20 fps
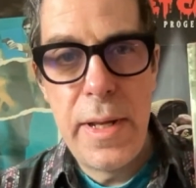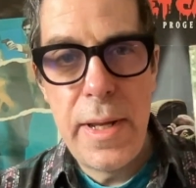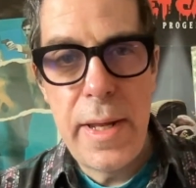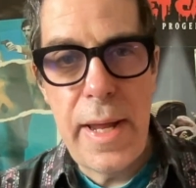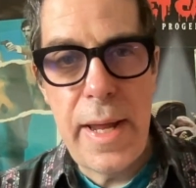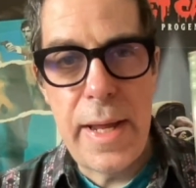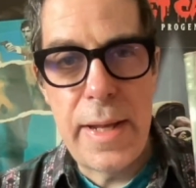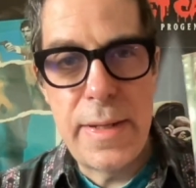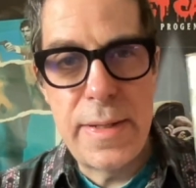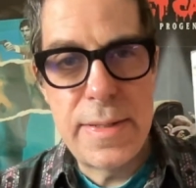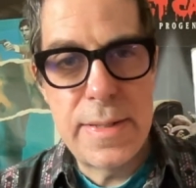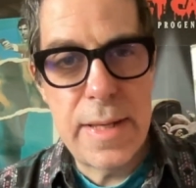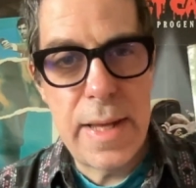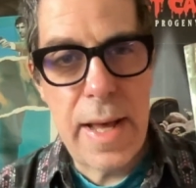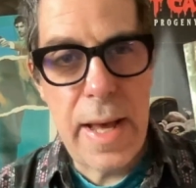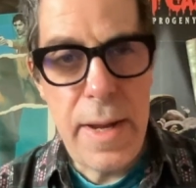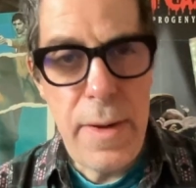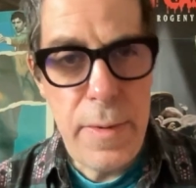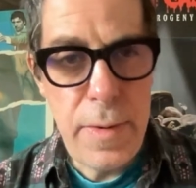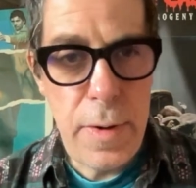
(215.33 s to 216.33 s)
And
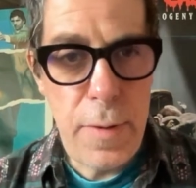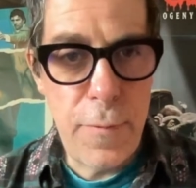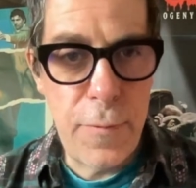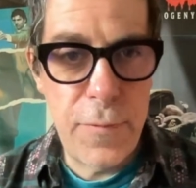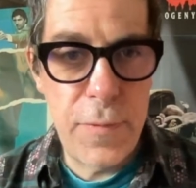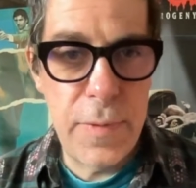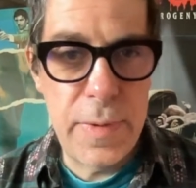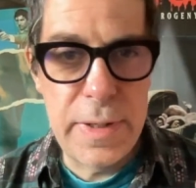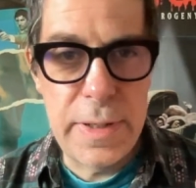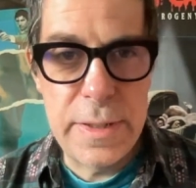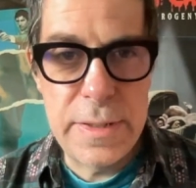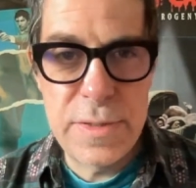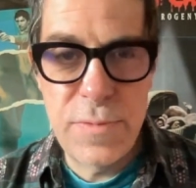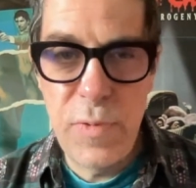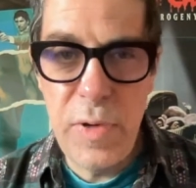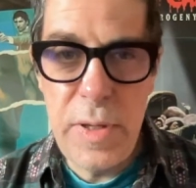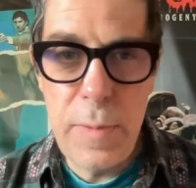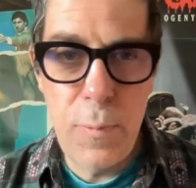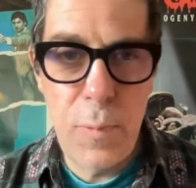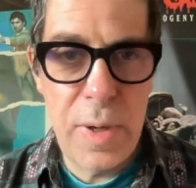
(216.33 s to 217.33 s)
I don't know, it's
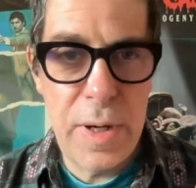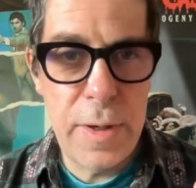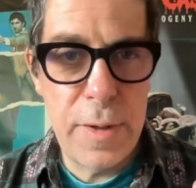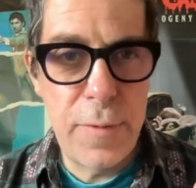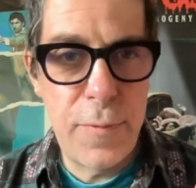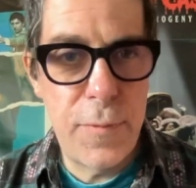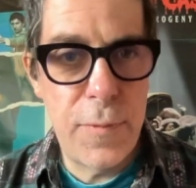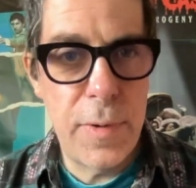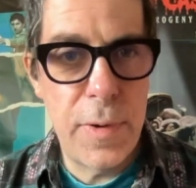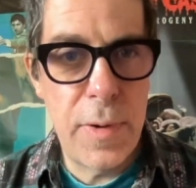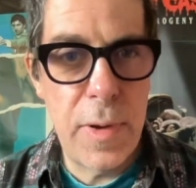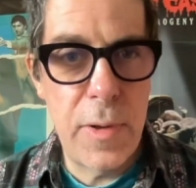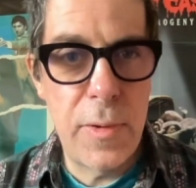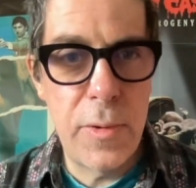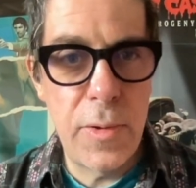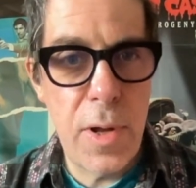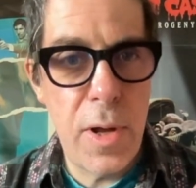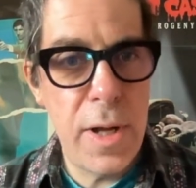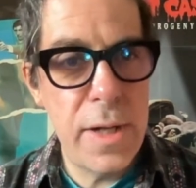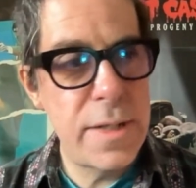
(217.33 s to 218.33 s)
really weird. For a
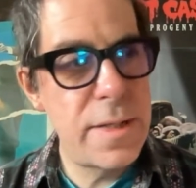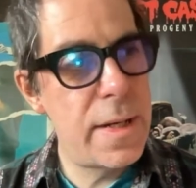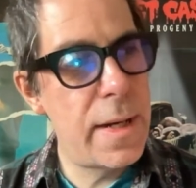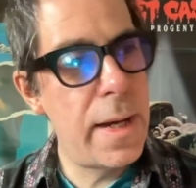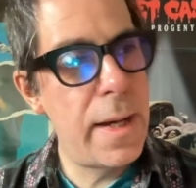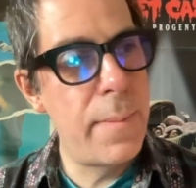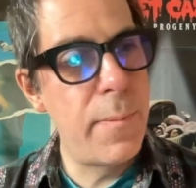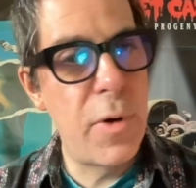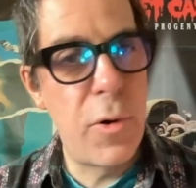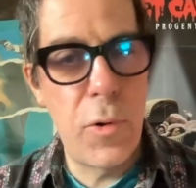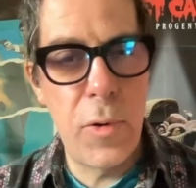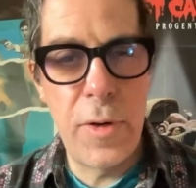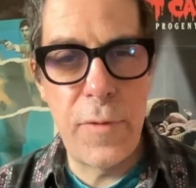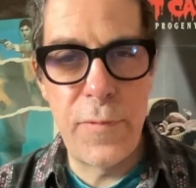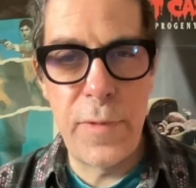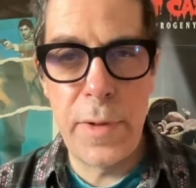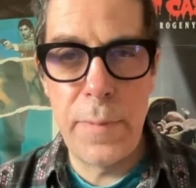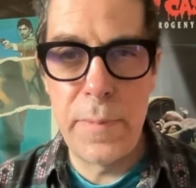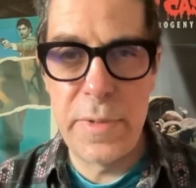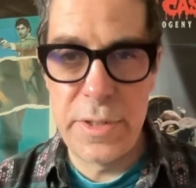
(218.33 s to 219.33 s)
long time, Corey
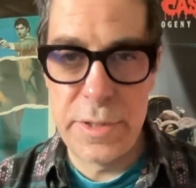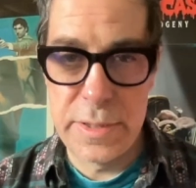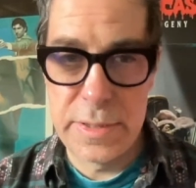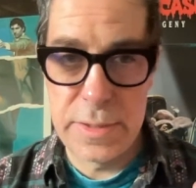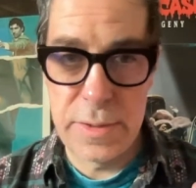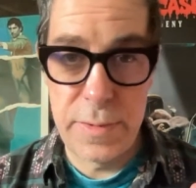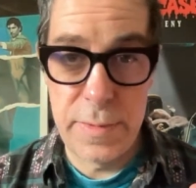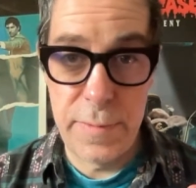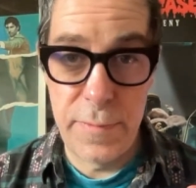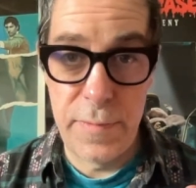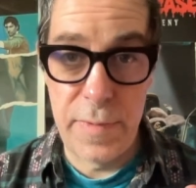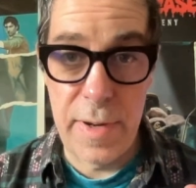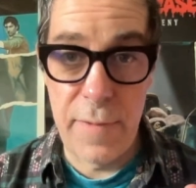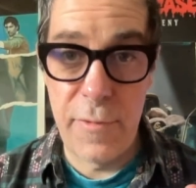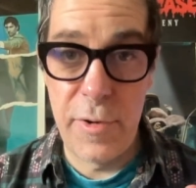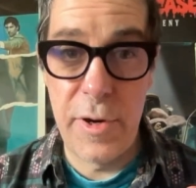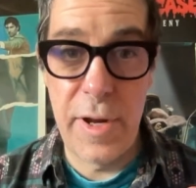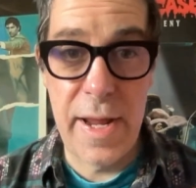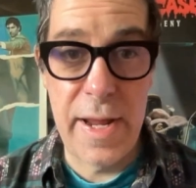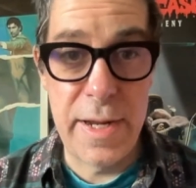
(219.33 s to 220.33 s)
Feldman just sort of
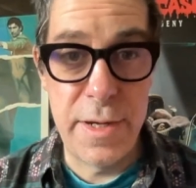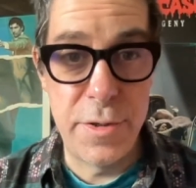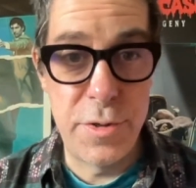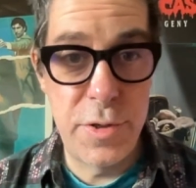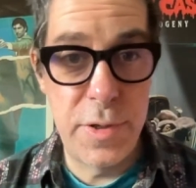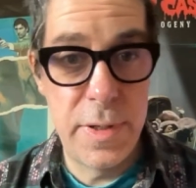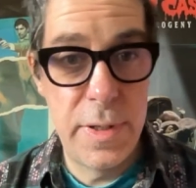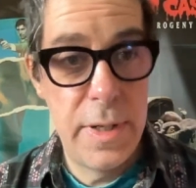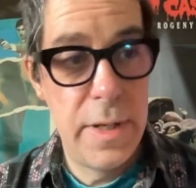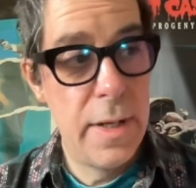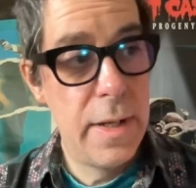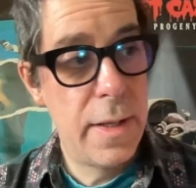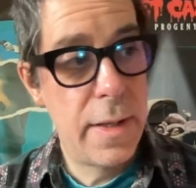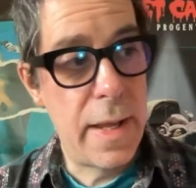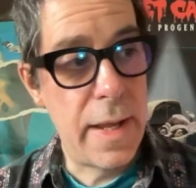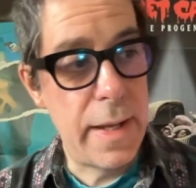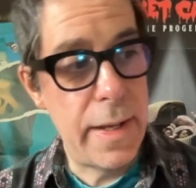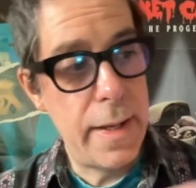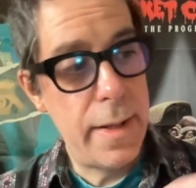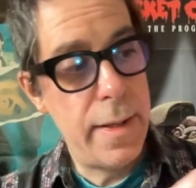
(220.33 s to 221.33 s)
never aged.
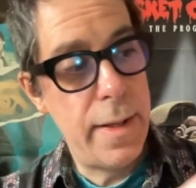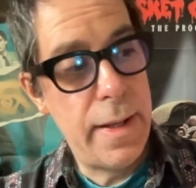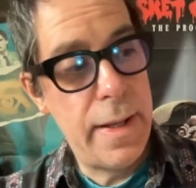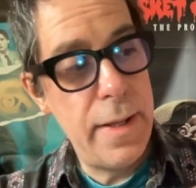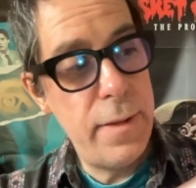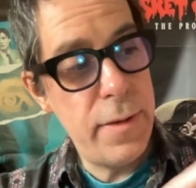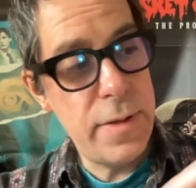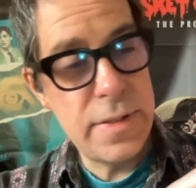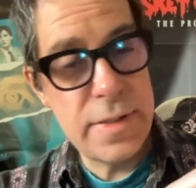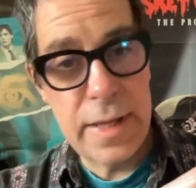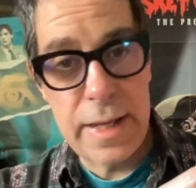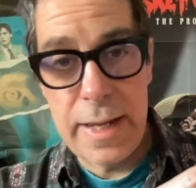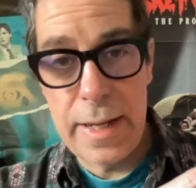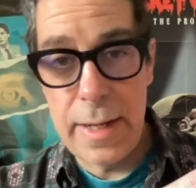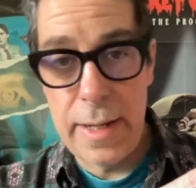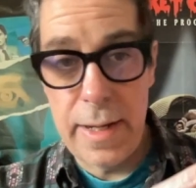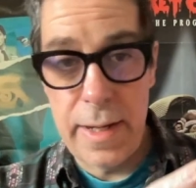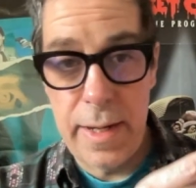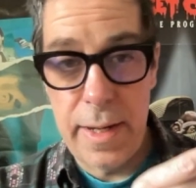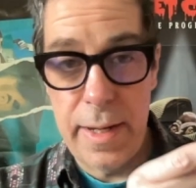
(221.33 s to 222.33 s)
Like, he looks like,
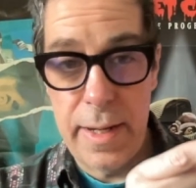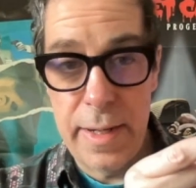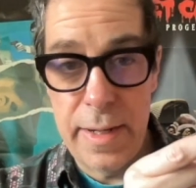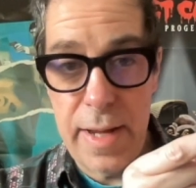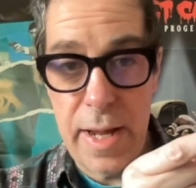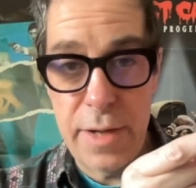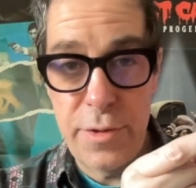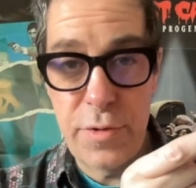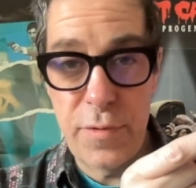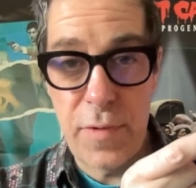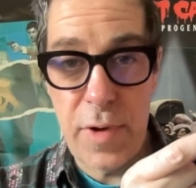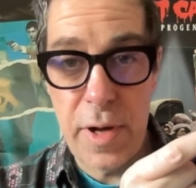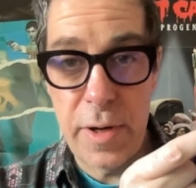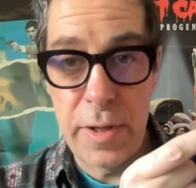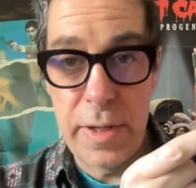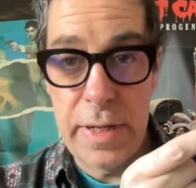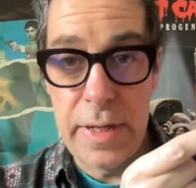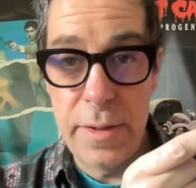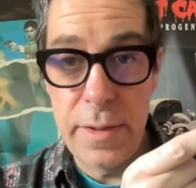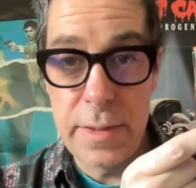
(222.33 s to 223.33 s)
in Edge of Honor,
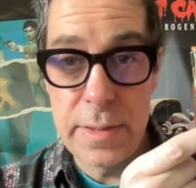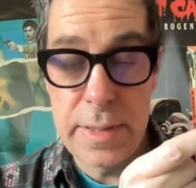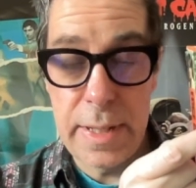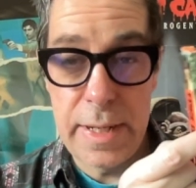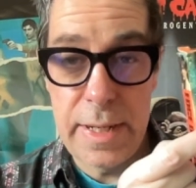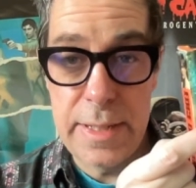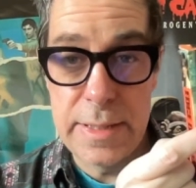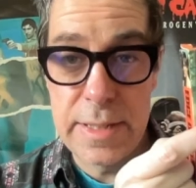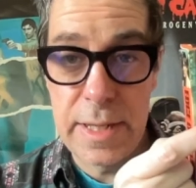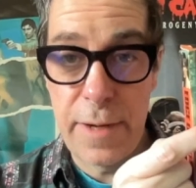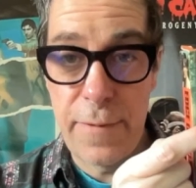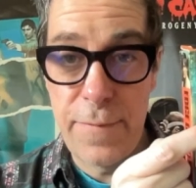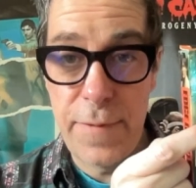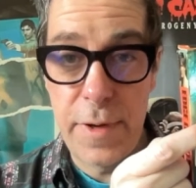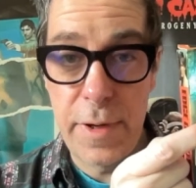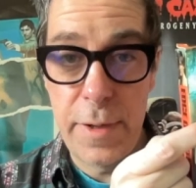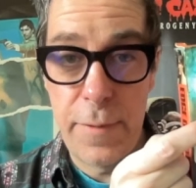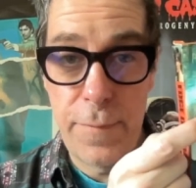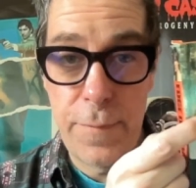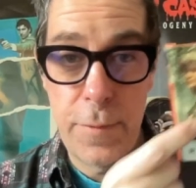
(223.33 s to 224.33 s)
he looks like he's like
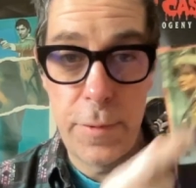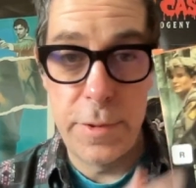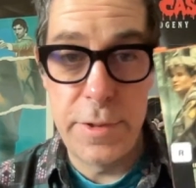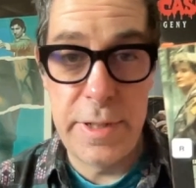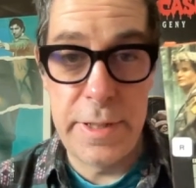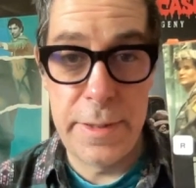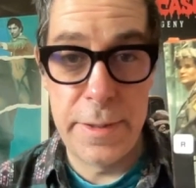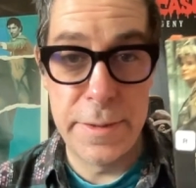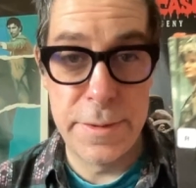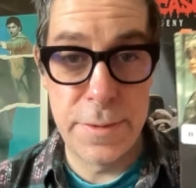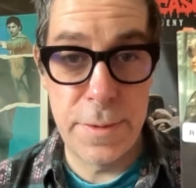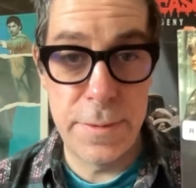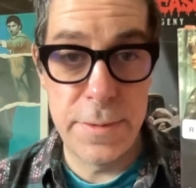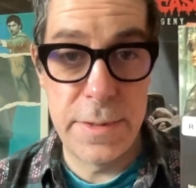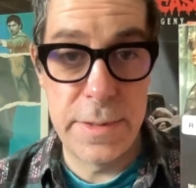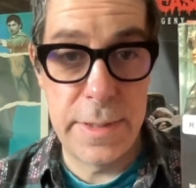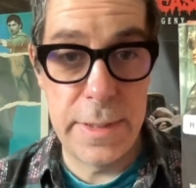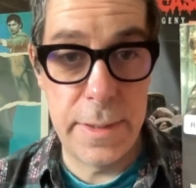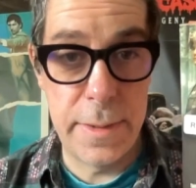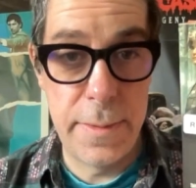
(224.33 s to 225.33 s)
fucking 14 years old
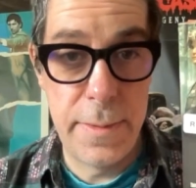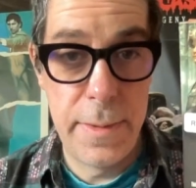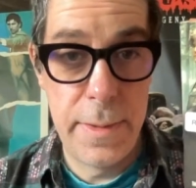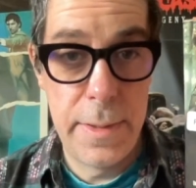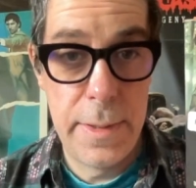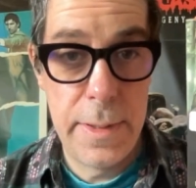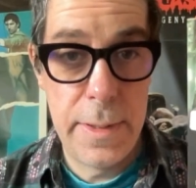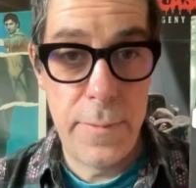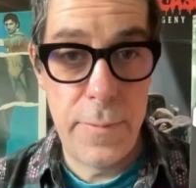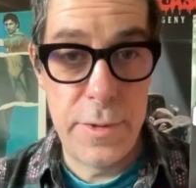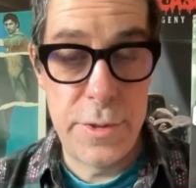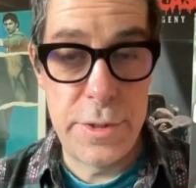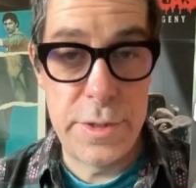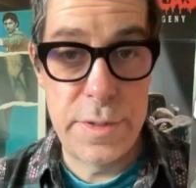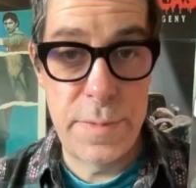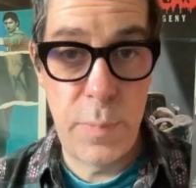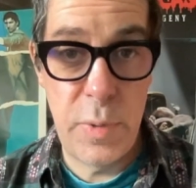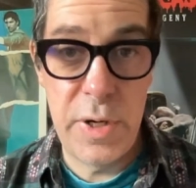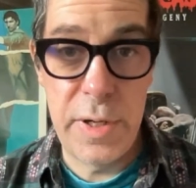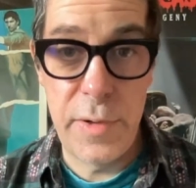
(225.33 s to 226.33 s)
still, which is
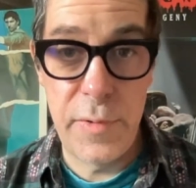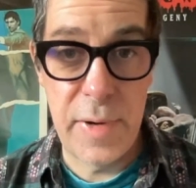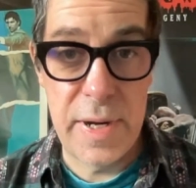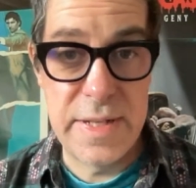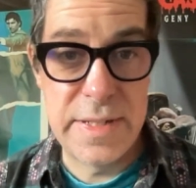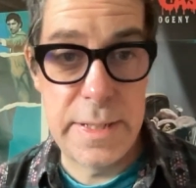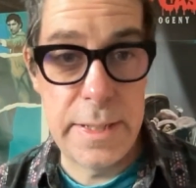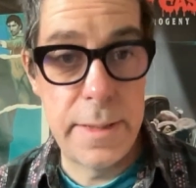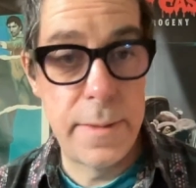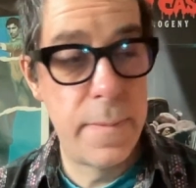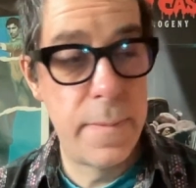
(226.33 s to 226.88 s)
pretty crazy.